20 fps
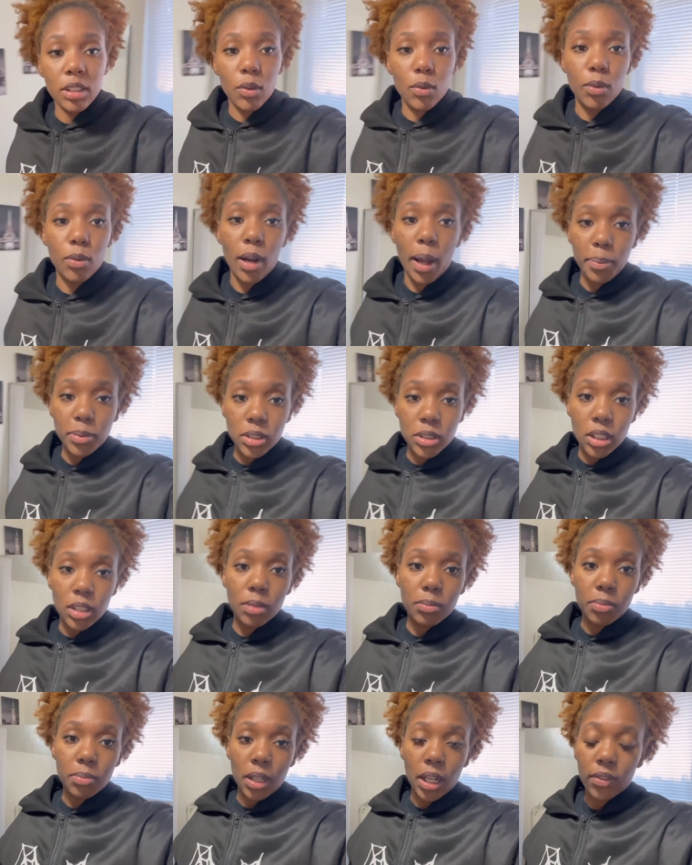wraps
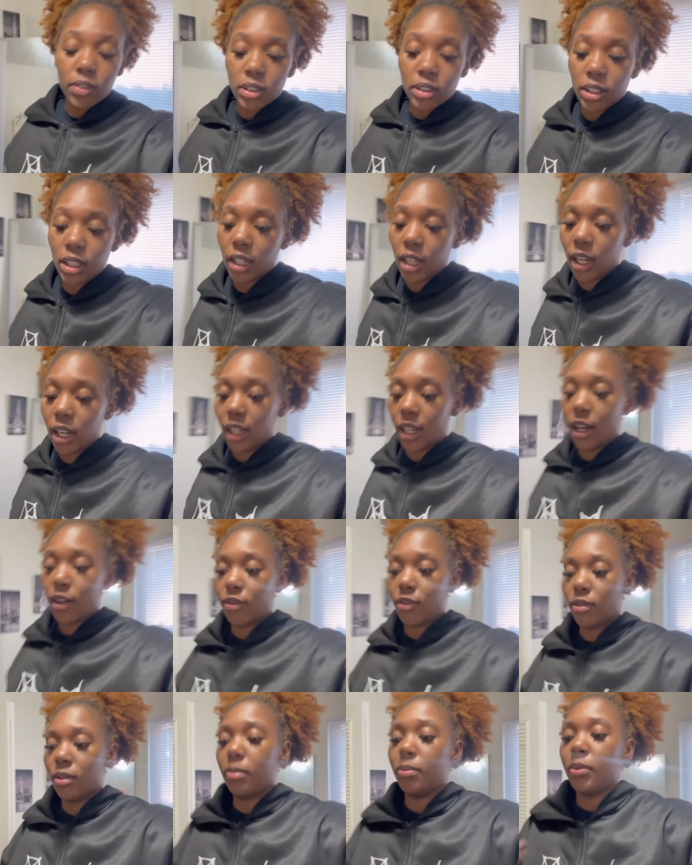up everything I got
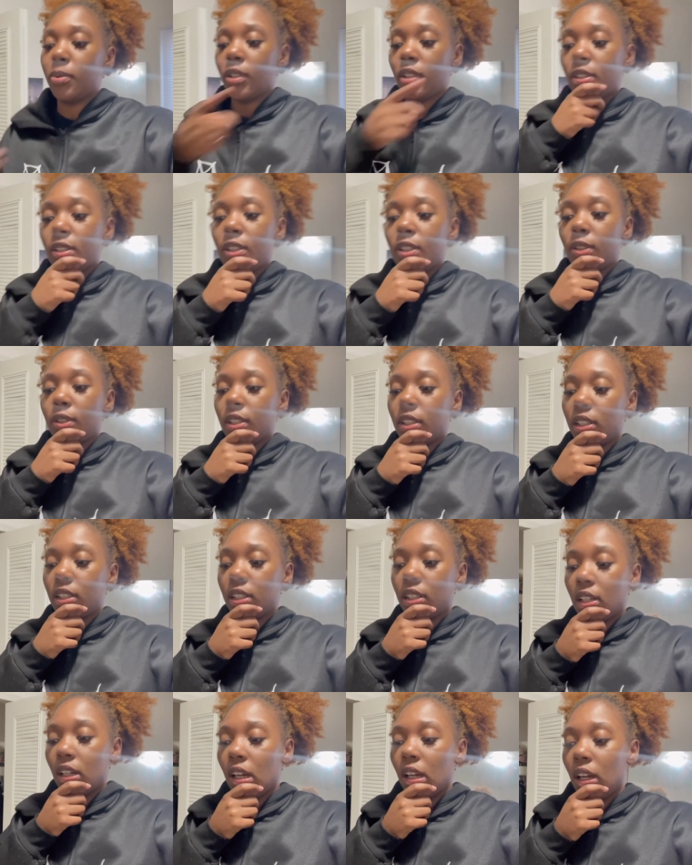from the bookstore.
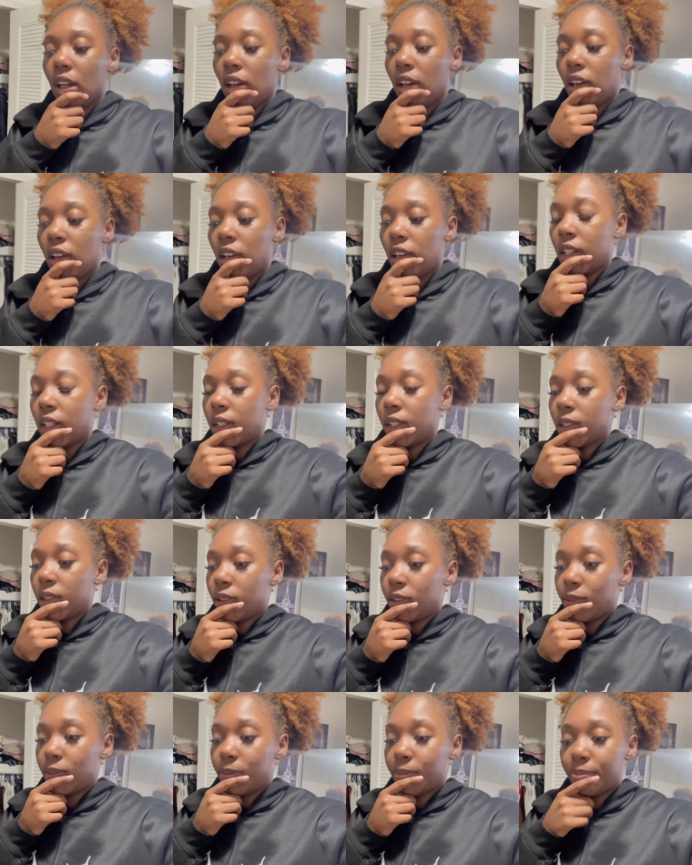
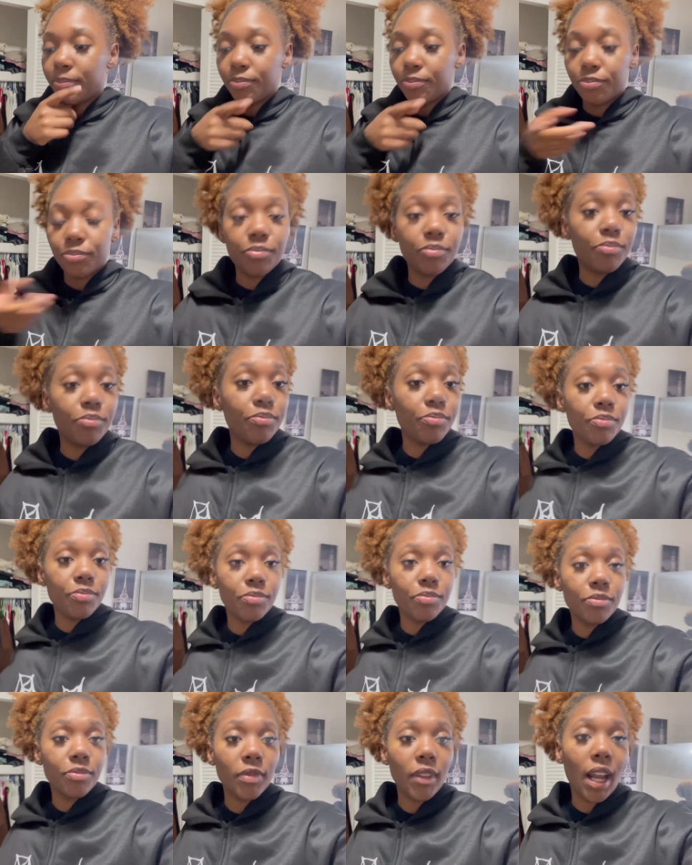Um,
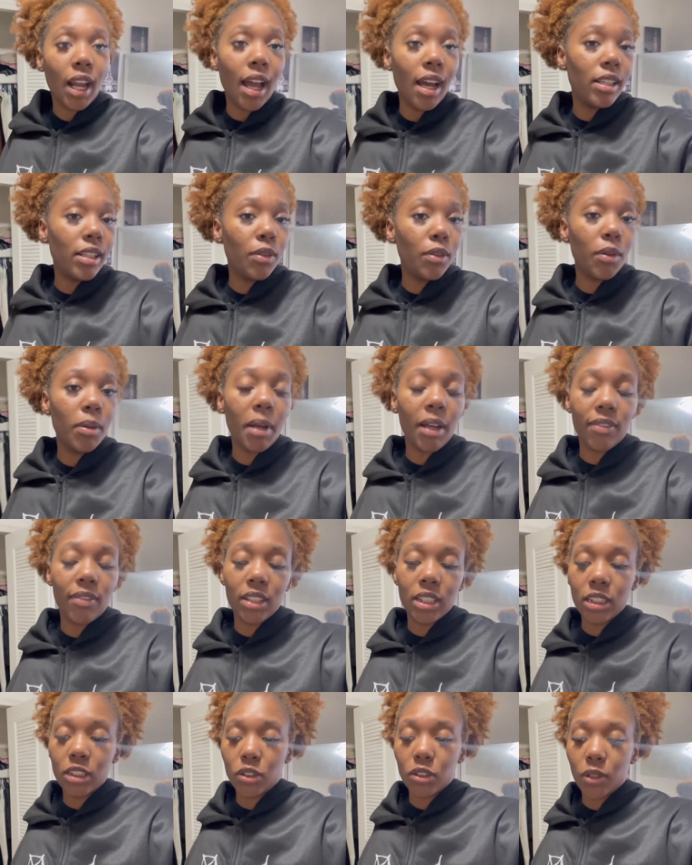I didn't want my
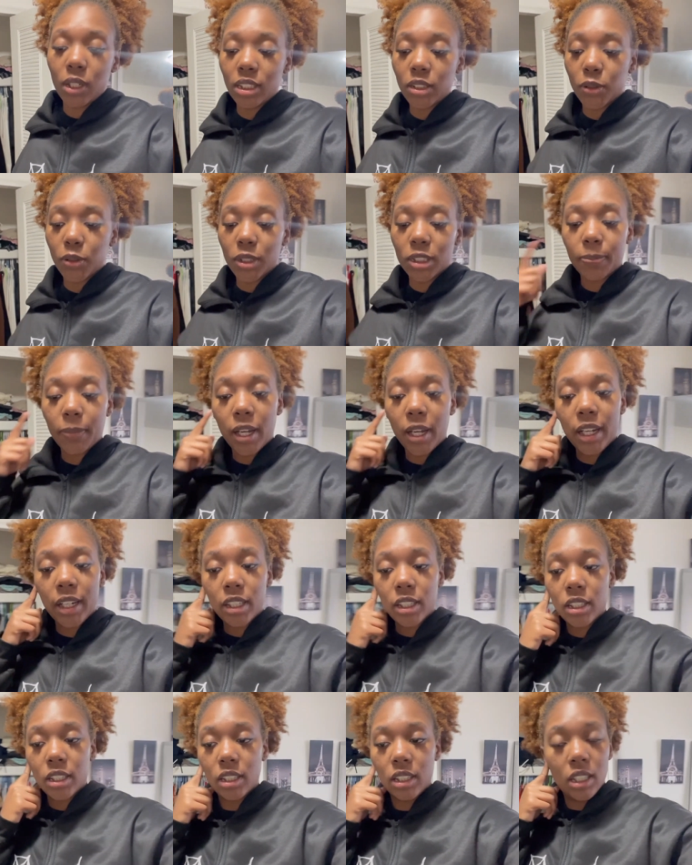financial aid to
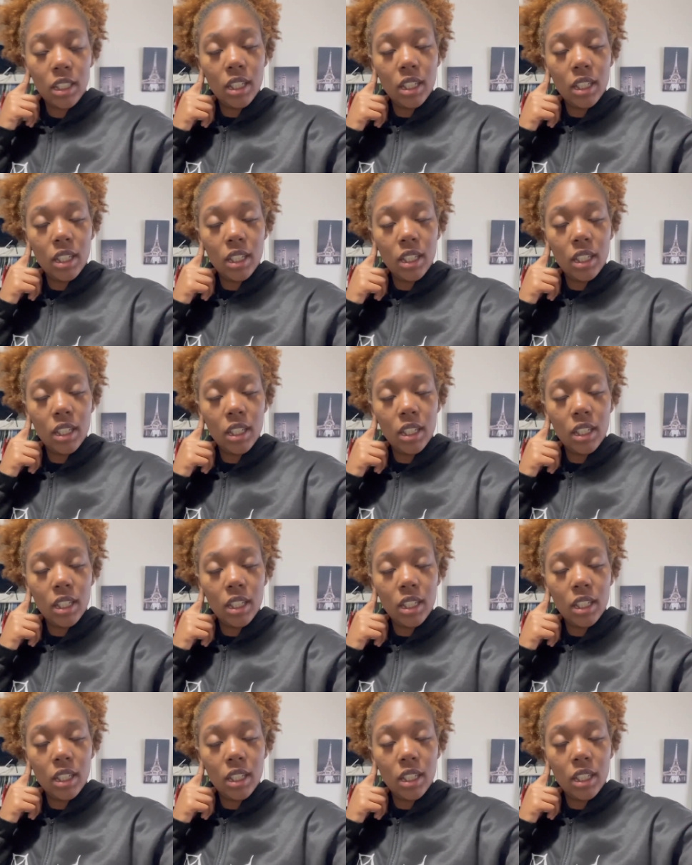expire.